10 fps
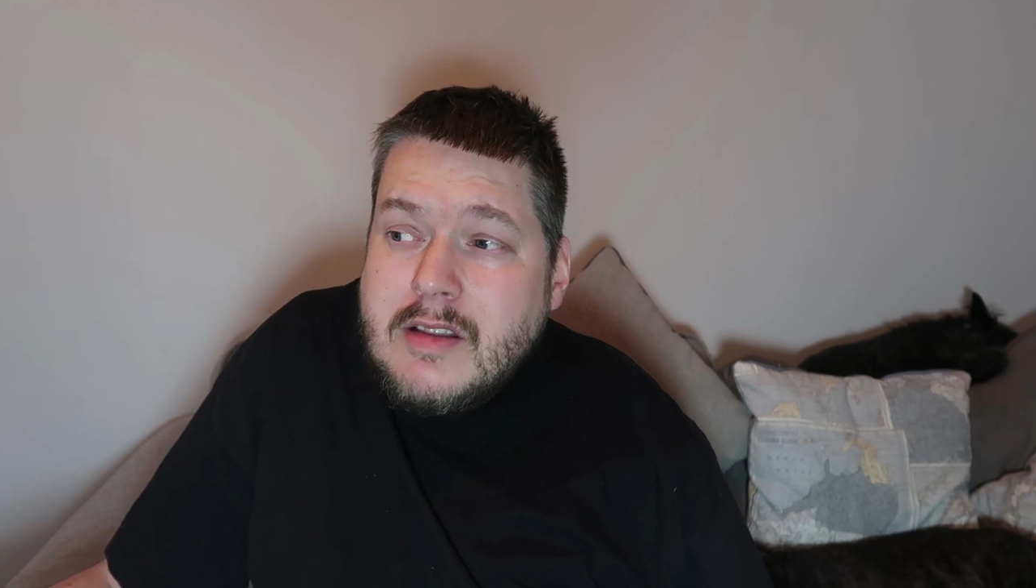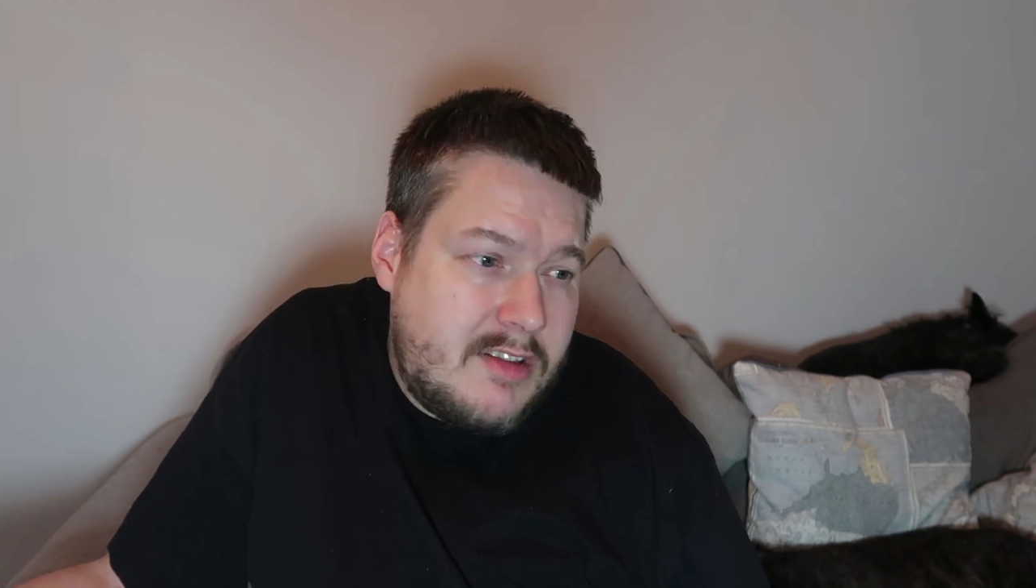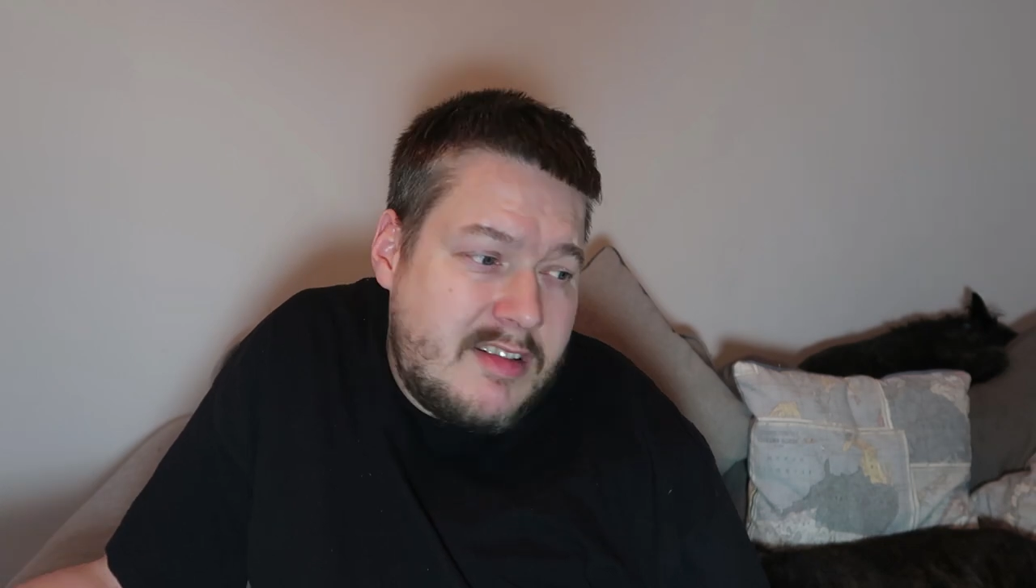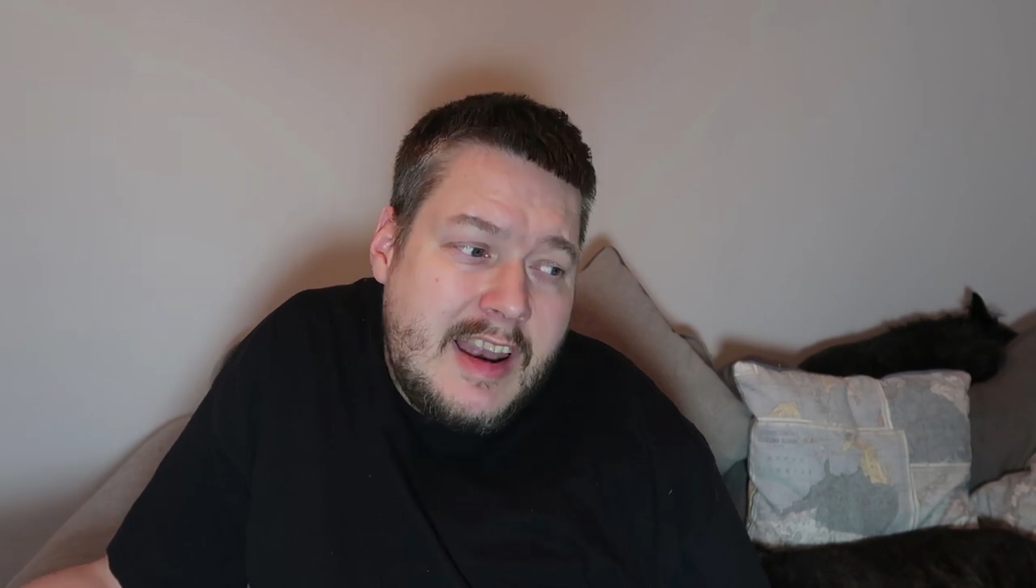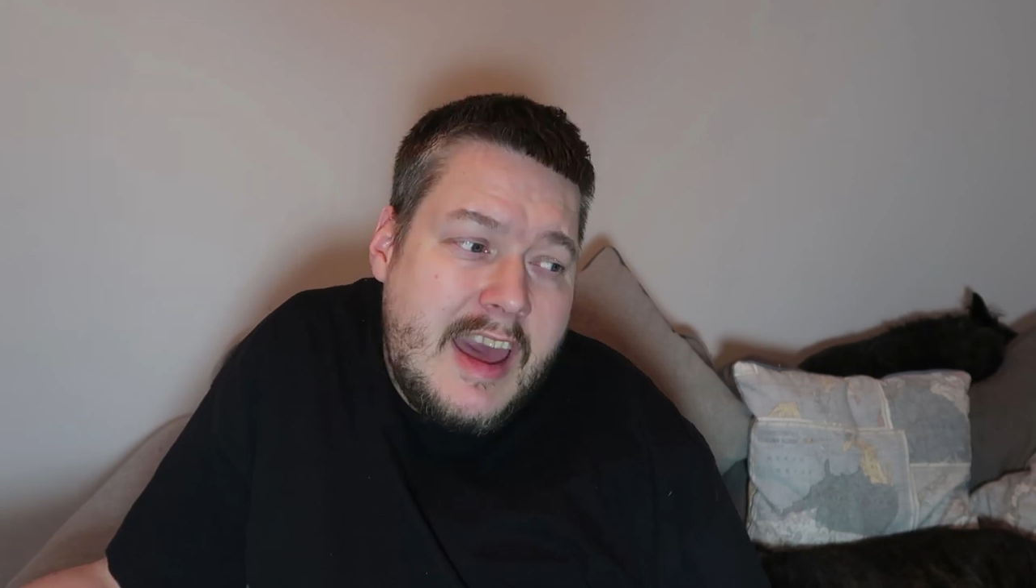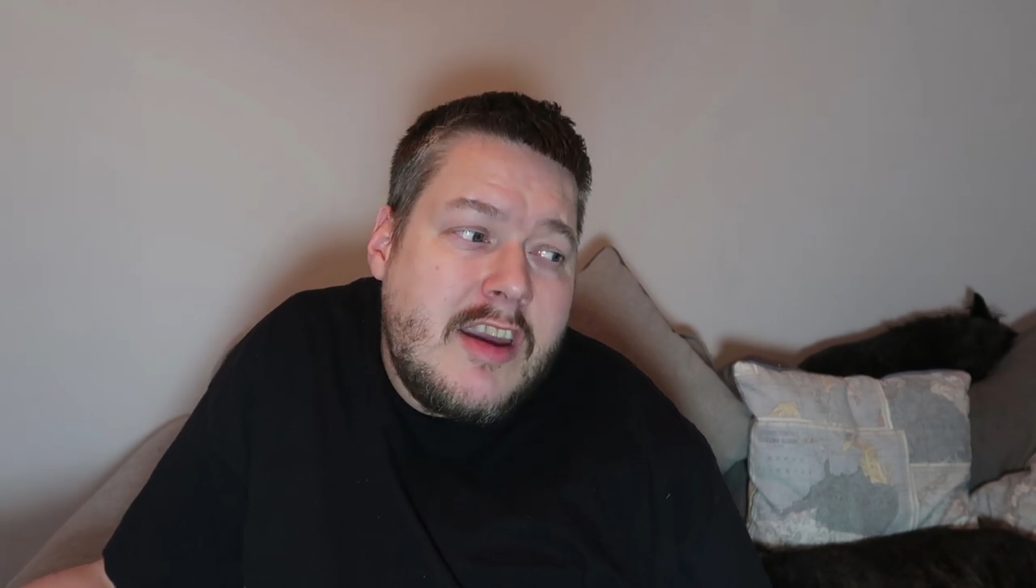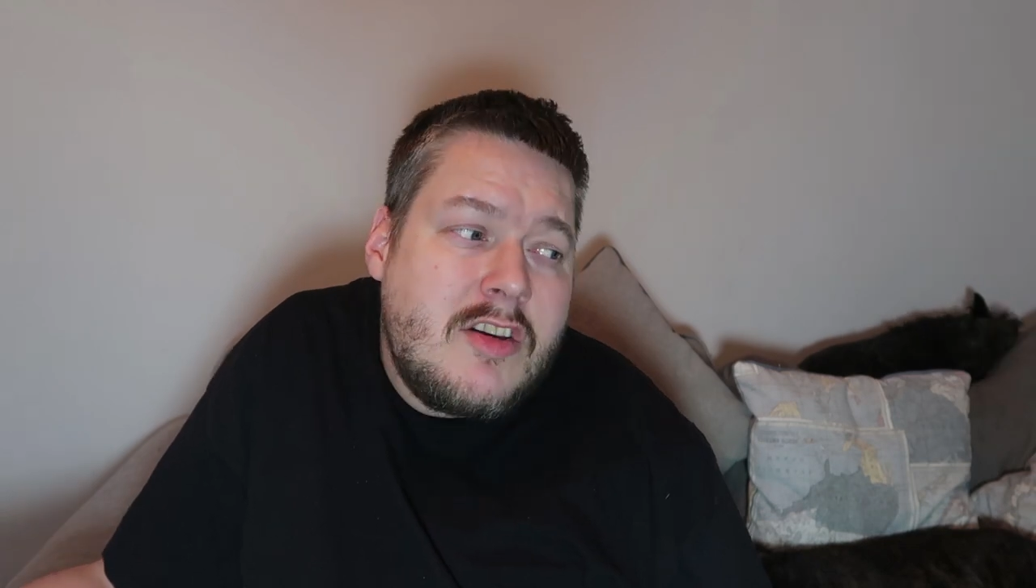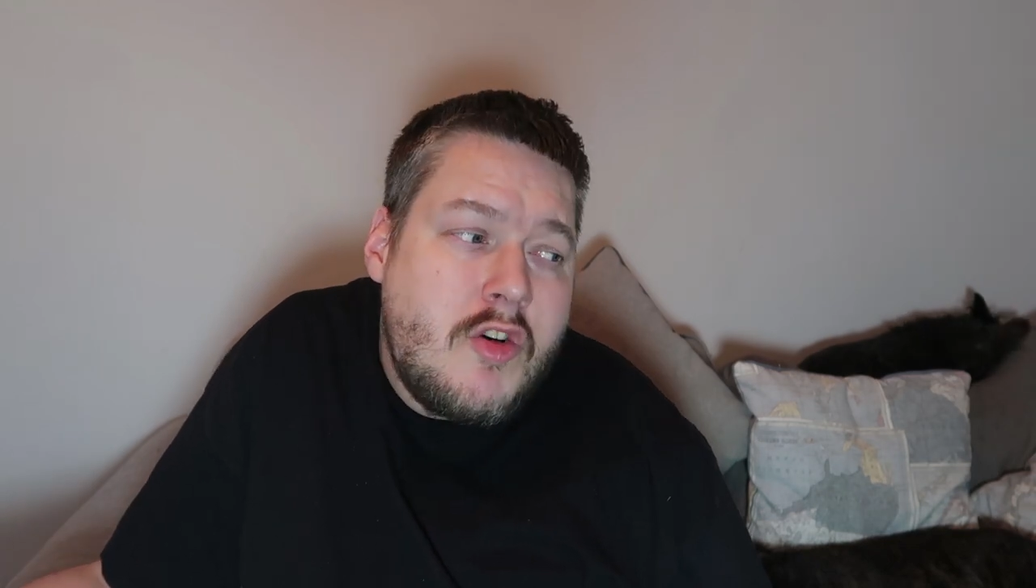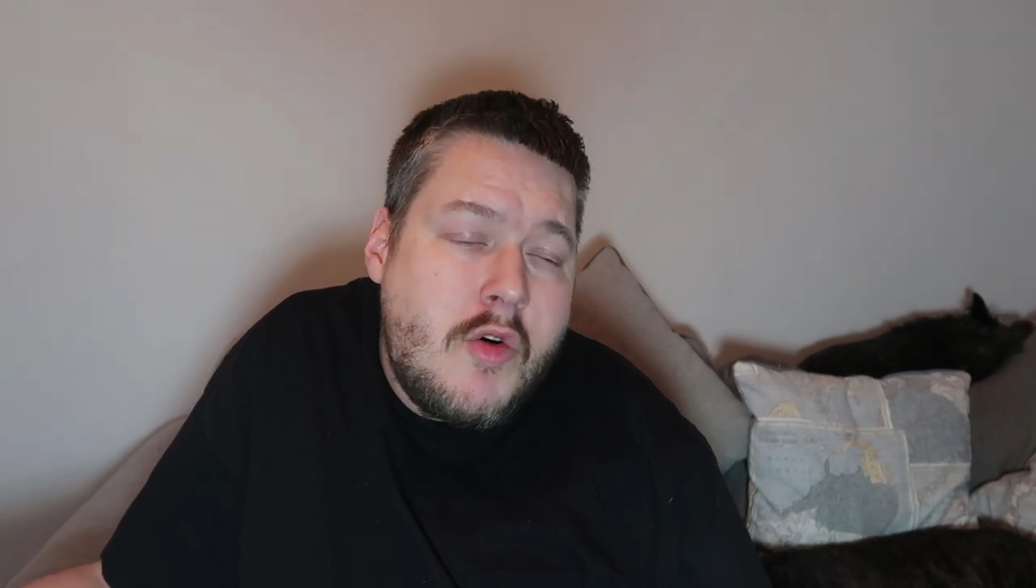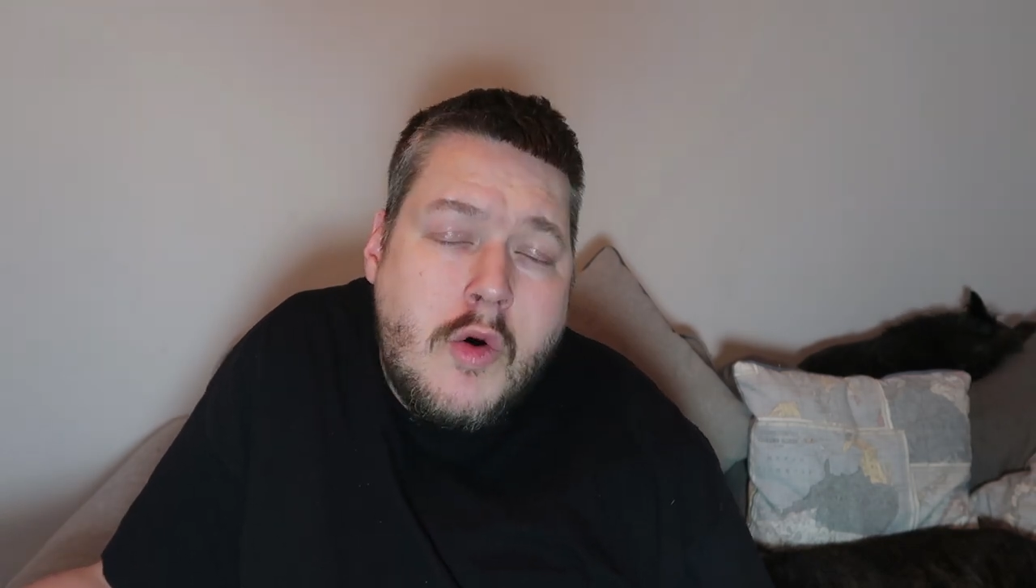Just to let
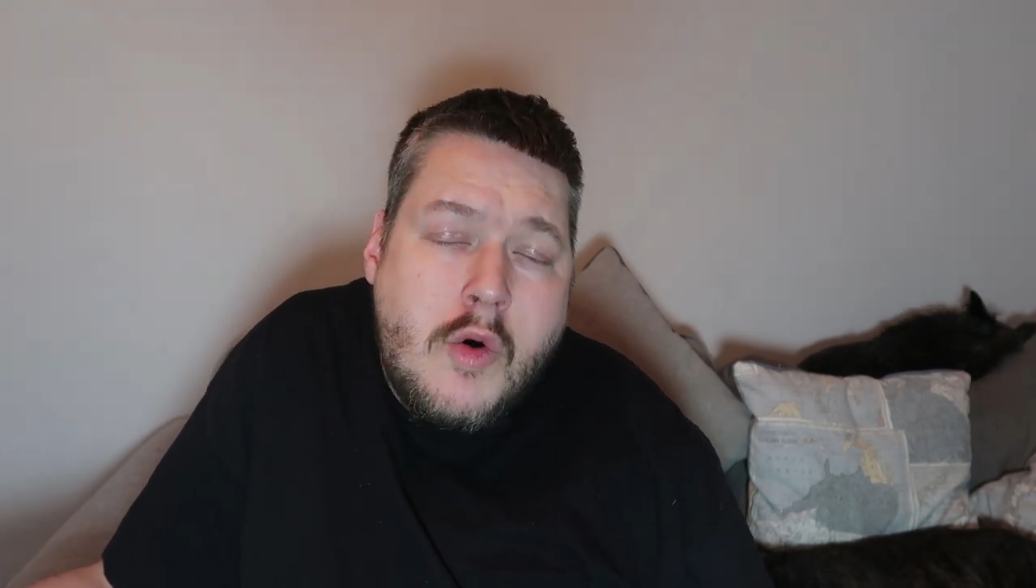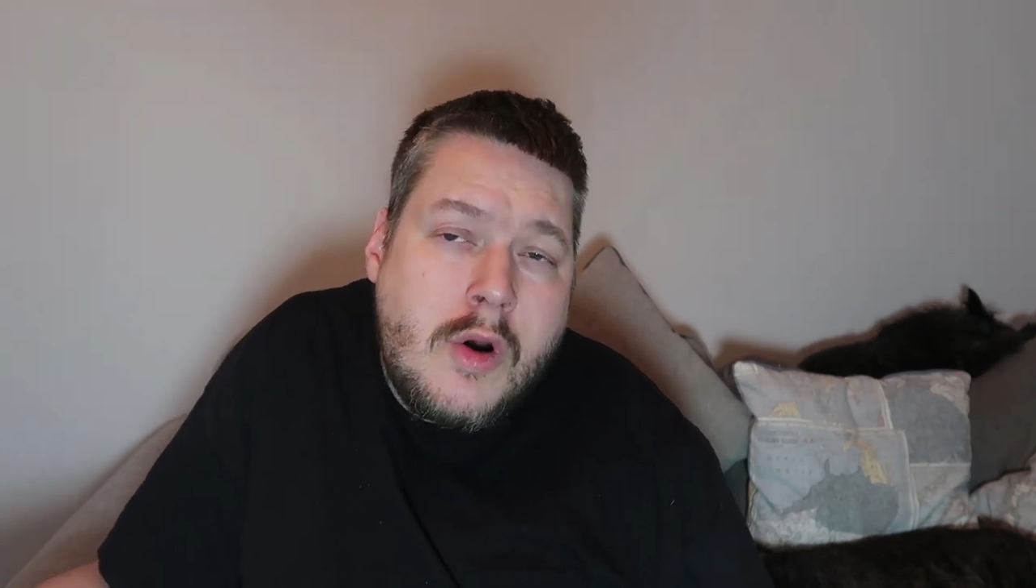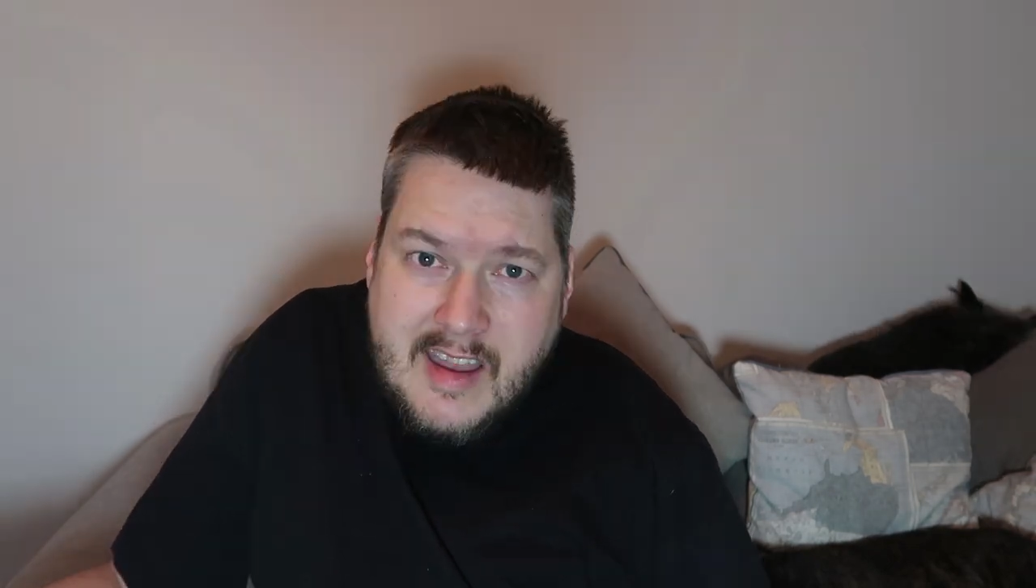you know,